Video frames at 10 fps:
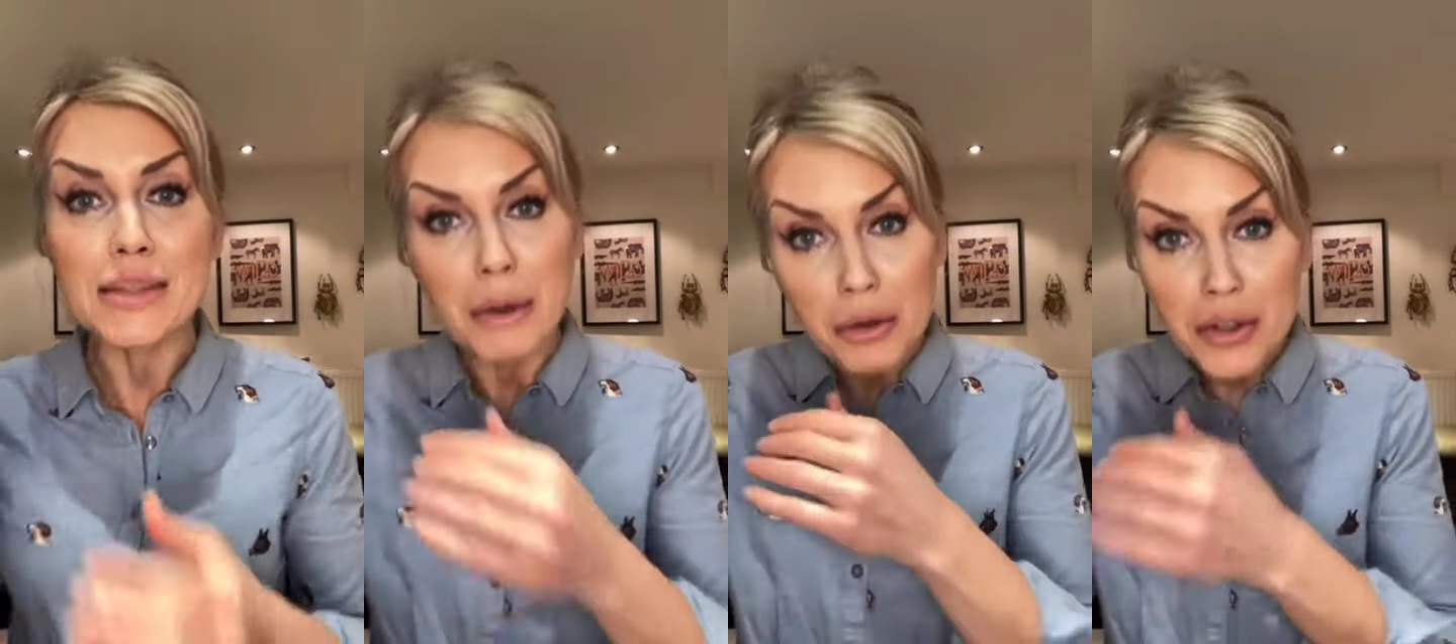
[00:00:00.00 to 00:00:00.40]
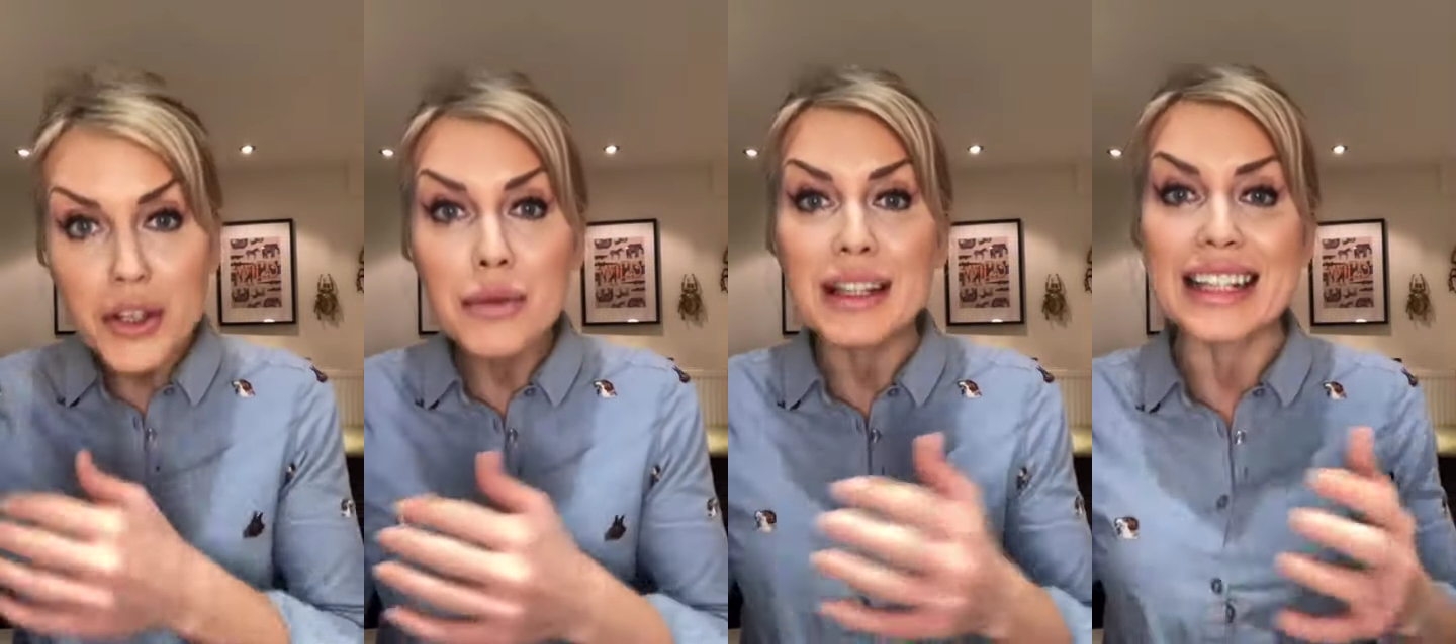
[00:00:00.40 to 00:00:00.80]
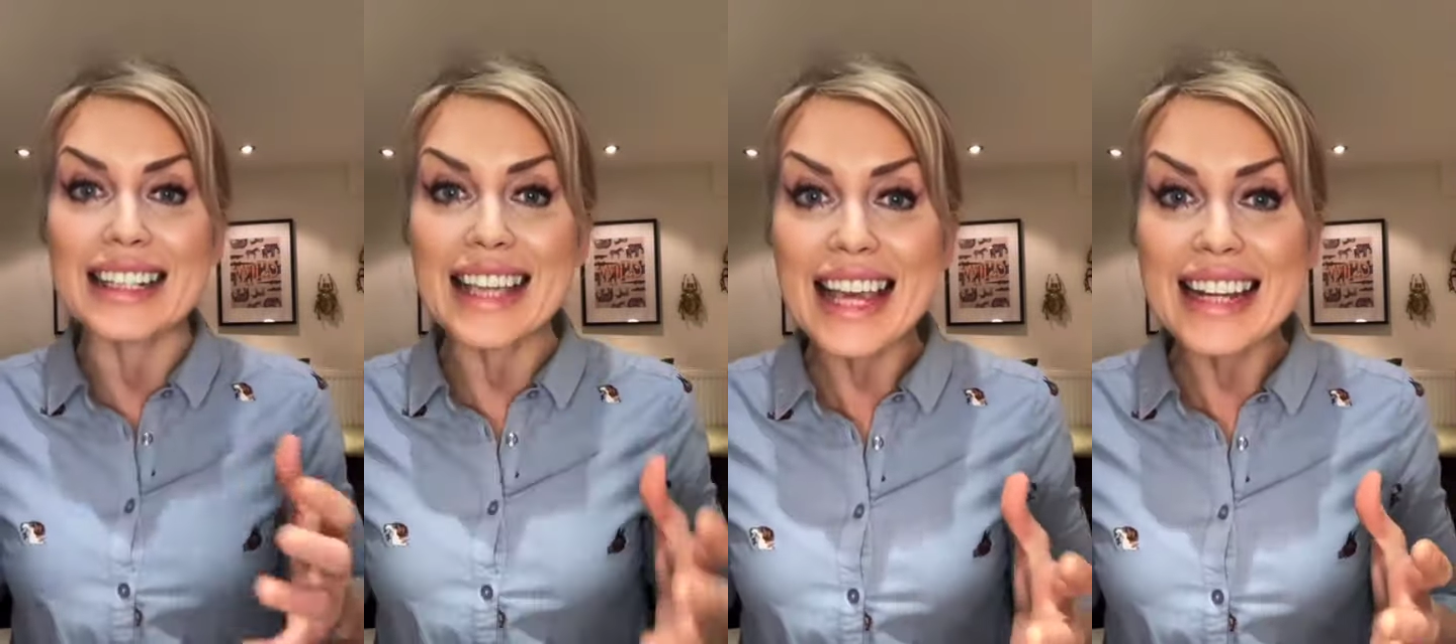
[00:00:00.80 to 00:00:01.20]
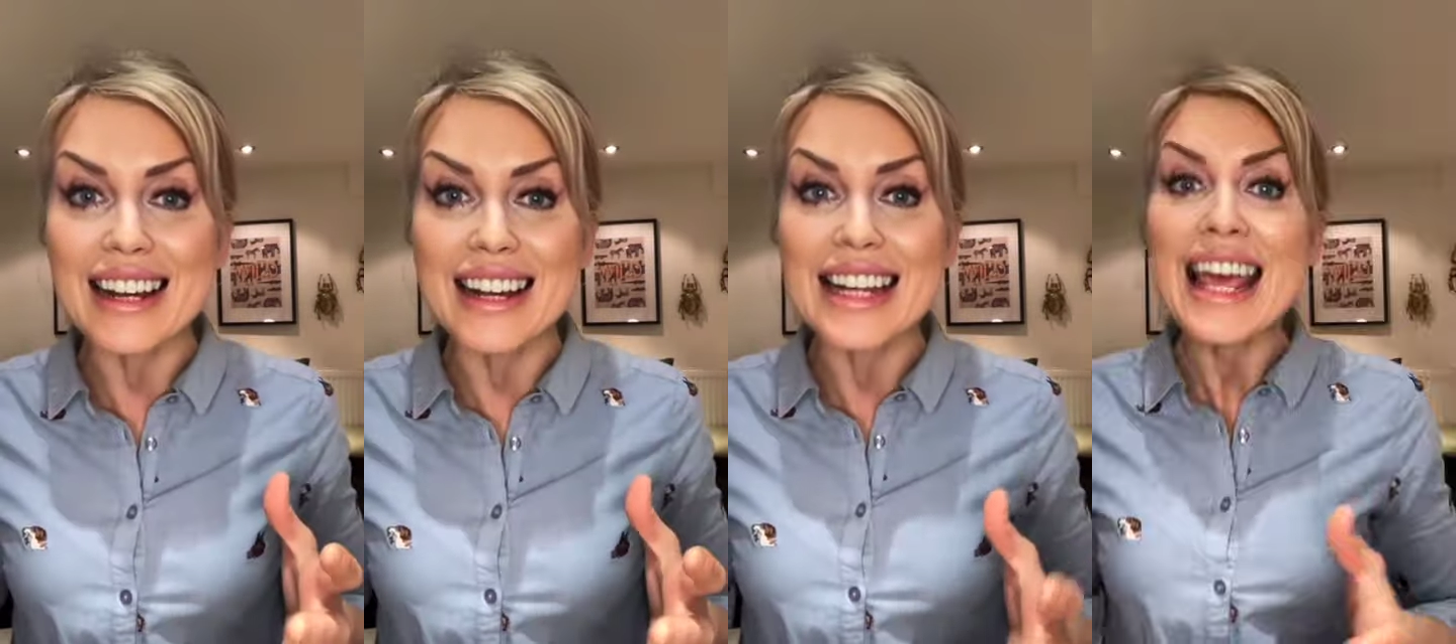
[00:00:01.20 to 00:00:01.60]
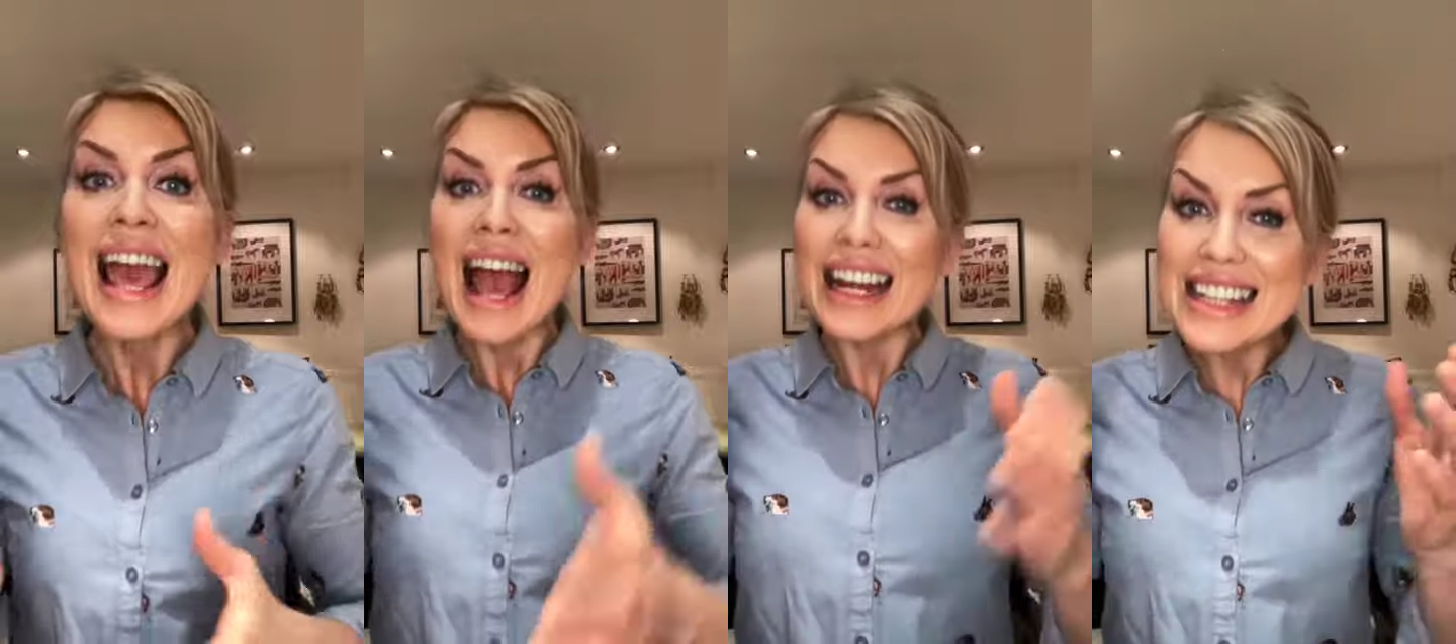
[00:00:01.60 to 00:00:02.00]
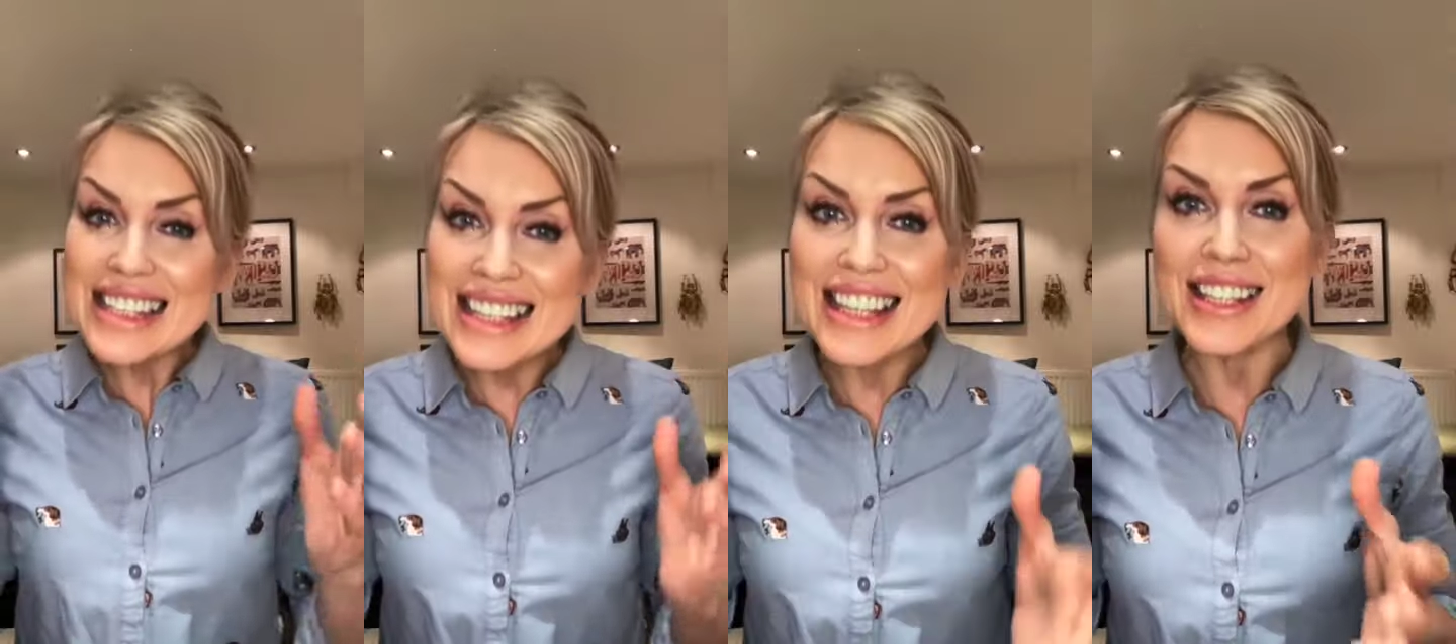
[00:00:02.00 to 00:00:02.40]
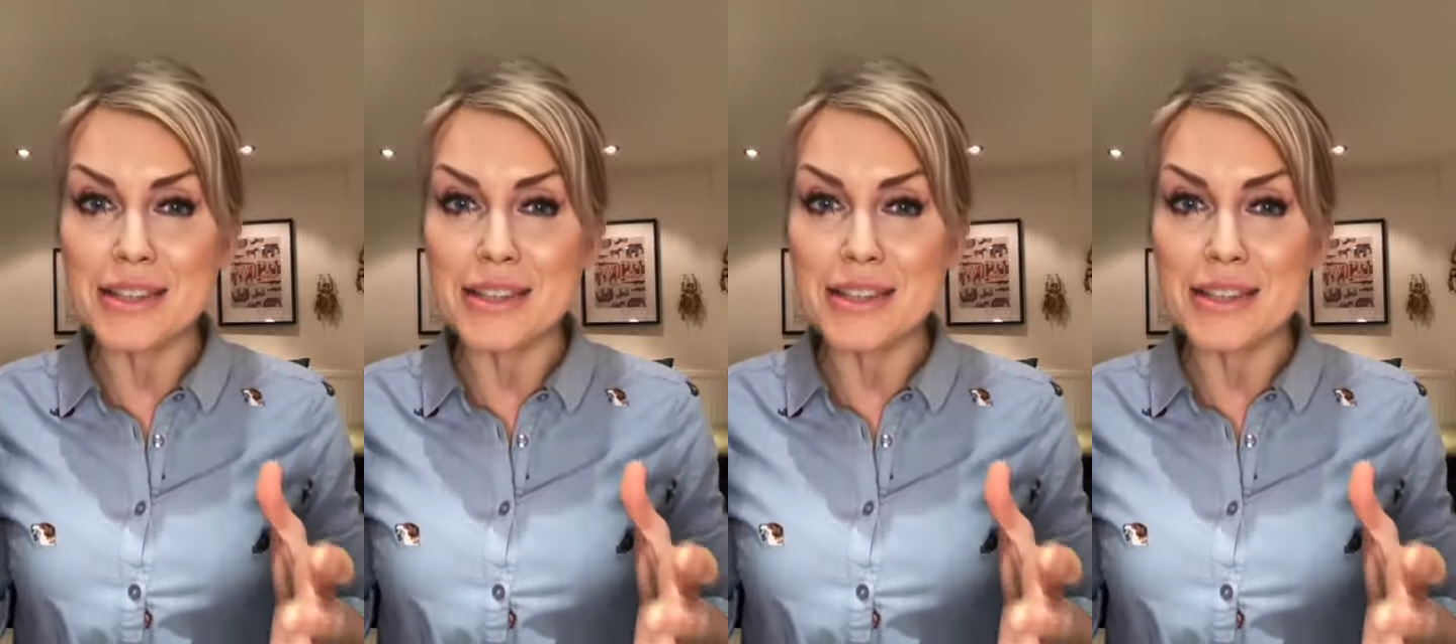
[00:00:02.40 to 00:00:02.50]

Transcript: both human and canine, and it's this